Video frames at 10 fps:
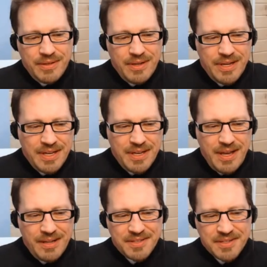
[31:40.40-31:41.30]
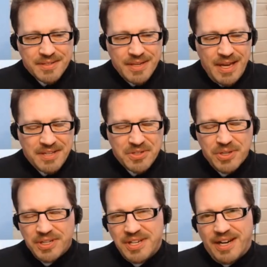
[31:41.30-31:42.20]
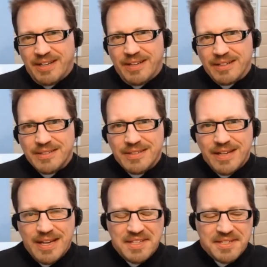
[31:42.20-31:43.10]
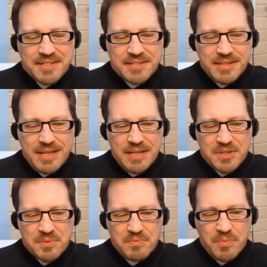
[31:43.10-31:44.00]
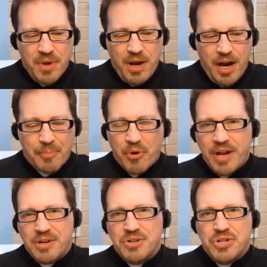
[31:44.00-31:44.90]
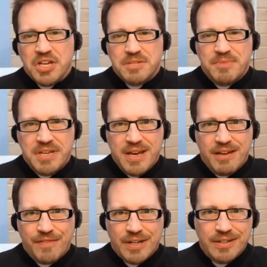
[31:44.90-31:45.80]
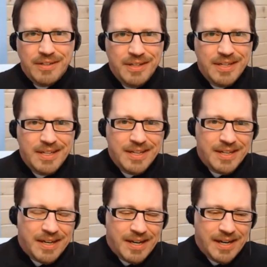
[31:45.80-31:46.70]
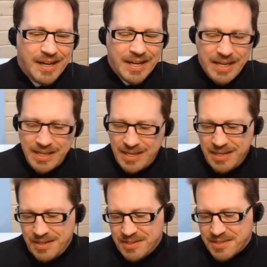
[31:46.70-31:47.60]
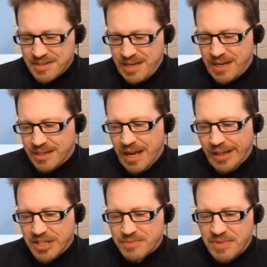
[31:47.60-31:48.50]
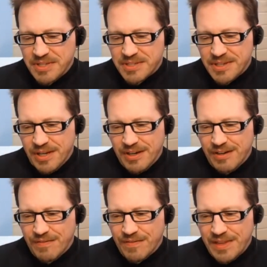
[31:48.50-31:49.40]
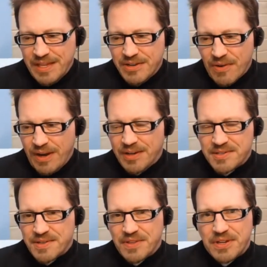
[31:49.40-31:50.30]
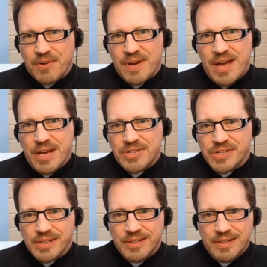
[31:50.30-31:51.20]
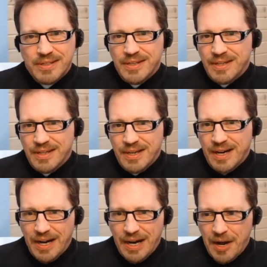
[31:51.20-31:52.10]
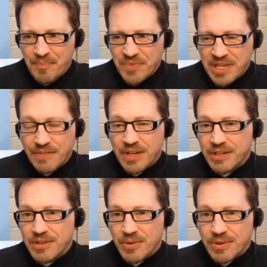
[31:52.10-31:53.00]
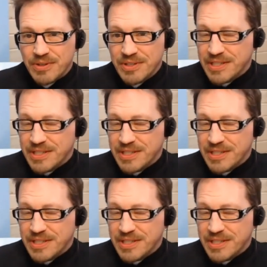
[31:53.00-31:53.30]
It's good conduct. It's upright and just behavior. It is acknowledgement of the greatness of the creation, giving your